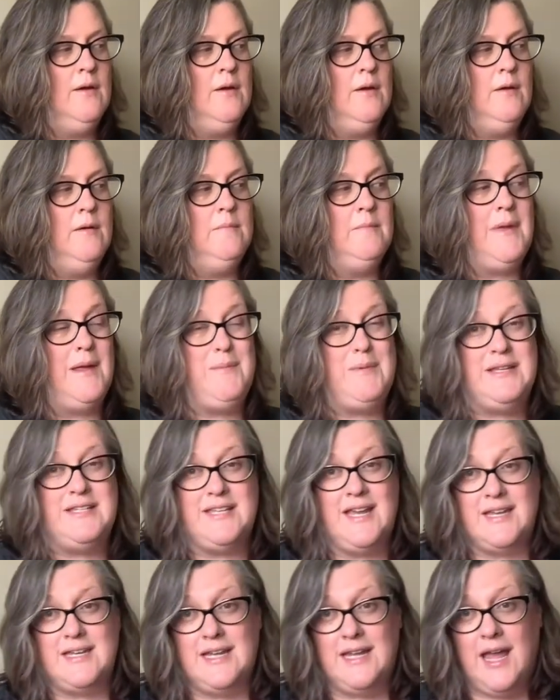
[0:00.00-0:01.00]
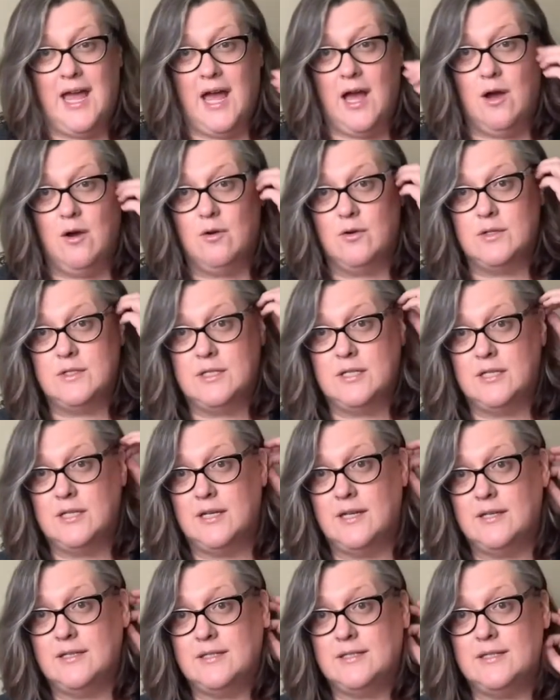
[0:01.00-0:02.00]
maybe sending out
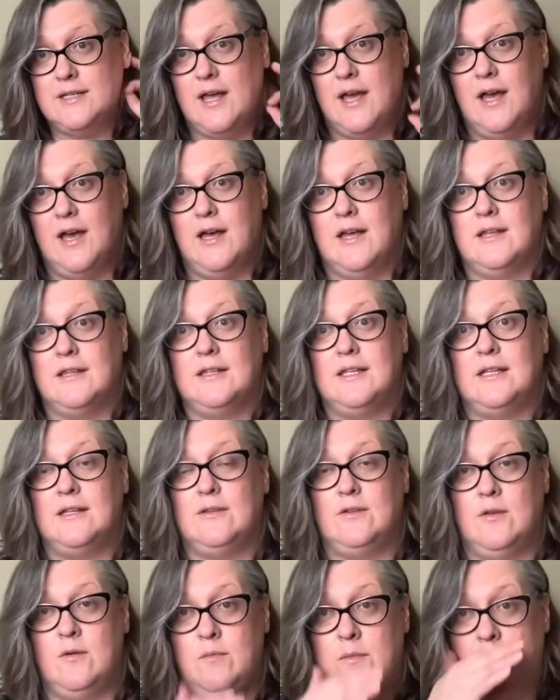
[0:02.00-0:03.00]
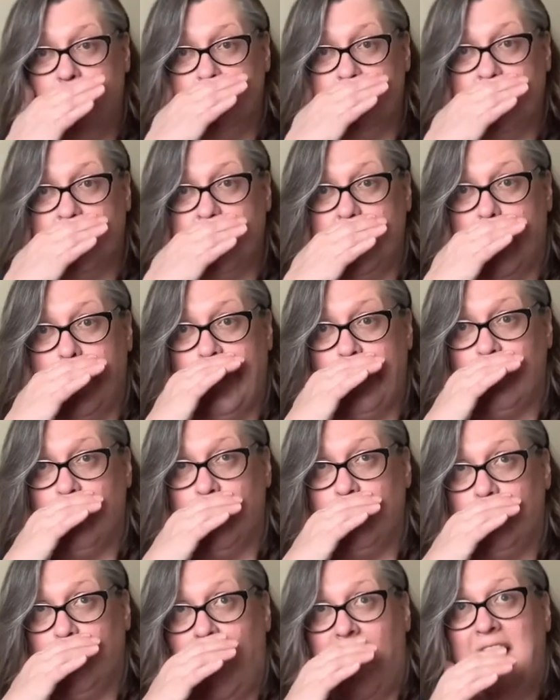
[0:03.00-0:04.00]
little new music now that
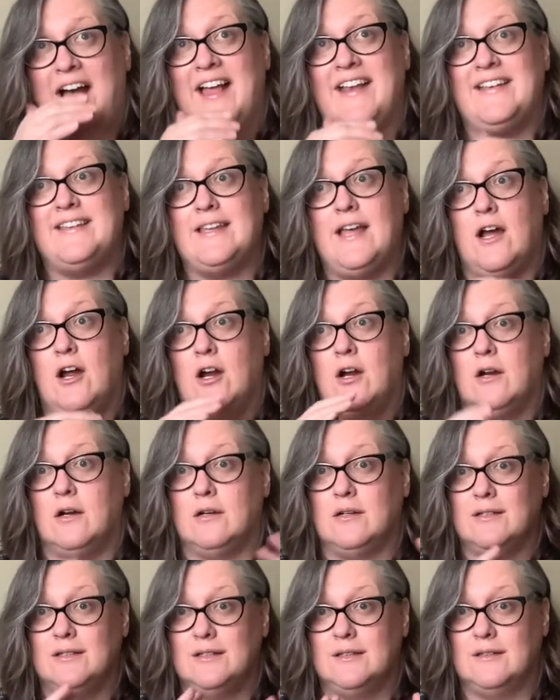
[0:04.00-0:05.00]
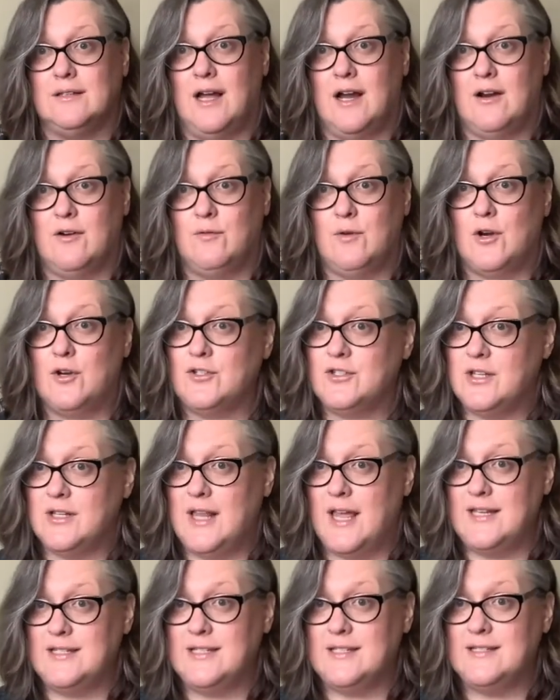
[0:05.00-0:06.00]
we've got our rehearsal
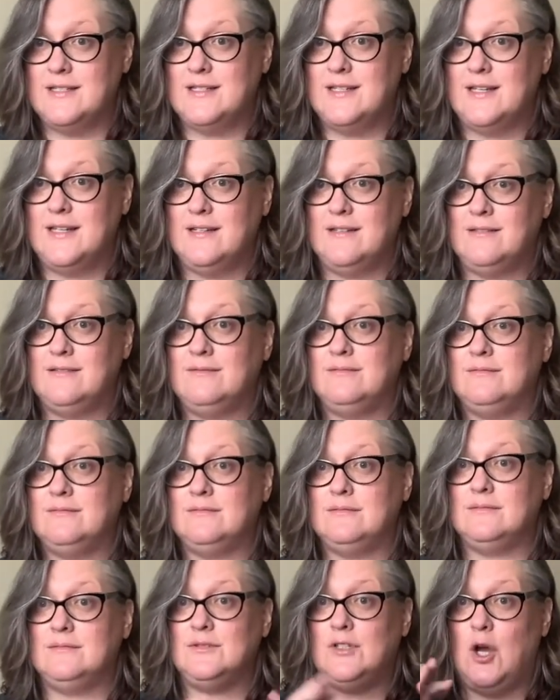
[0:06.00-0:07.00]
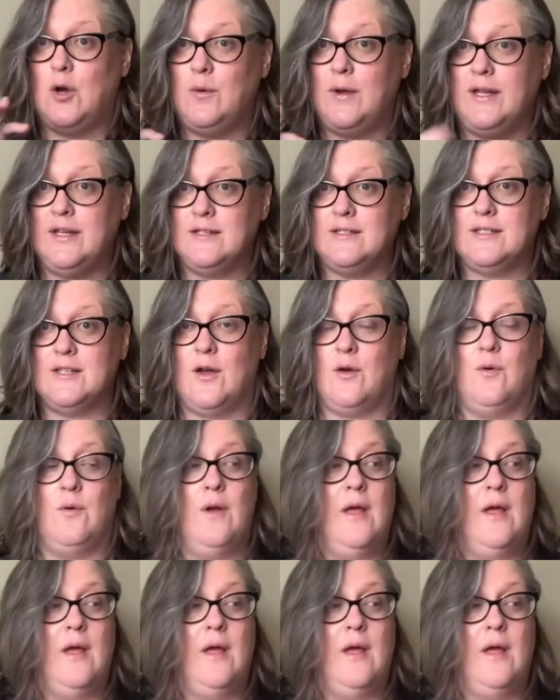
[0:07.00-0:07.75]
licensing going. So